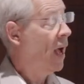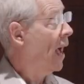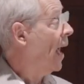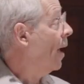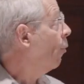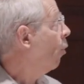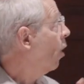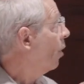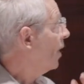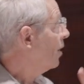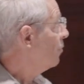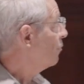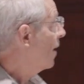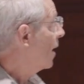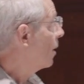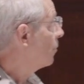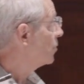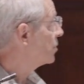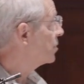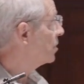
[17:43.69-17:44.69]
And what they
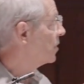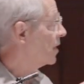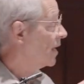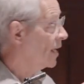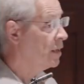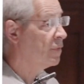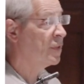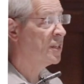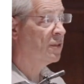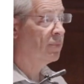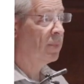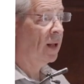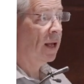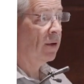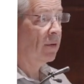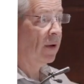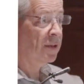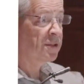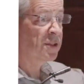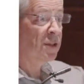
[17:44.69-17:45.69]
found was that the innovative
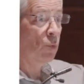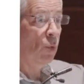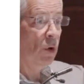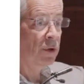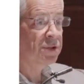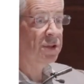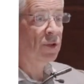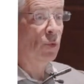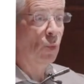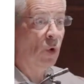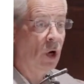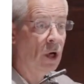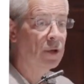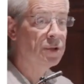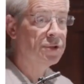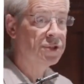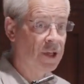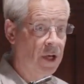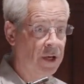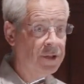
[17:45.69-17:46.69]
playgrounds, the ones that
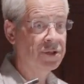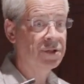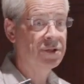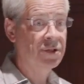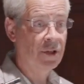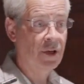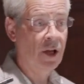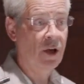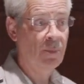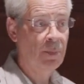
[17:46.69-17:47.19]
weren't just,